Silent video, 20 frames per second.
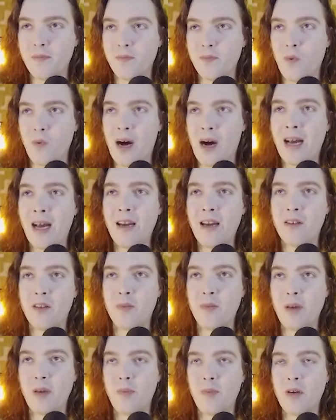Why are
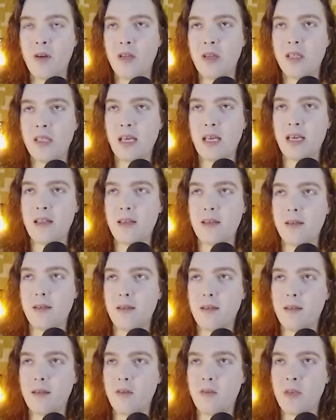the big buildings like this
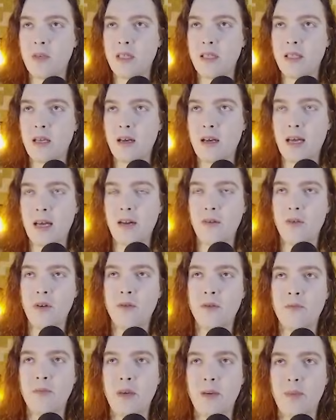and the little ones not? I don't
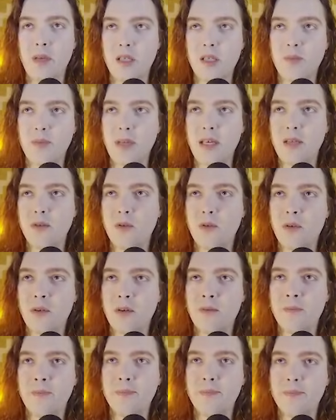know. Maybe it's a
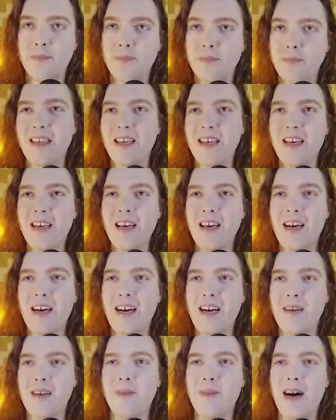placeholder.
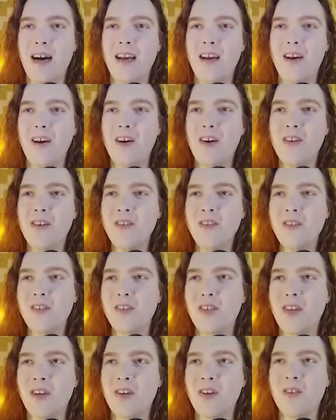I
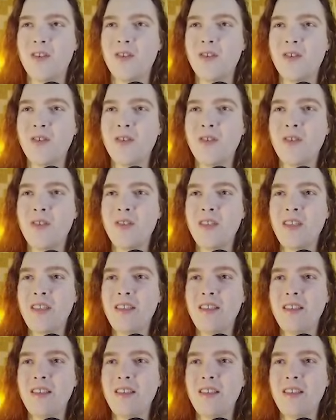also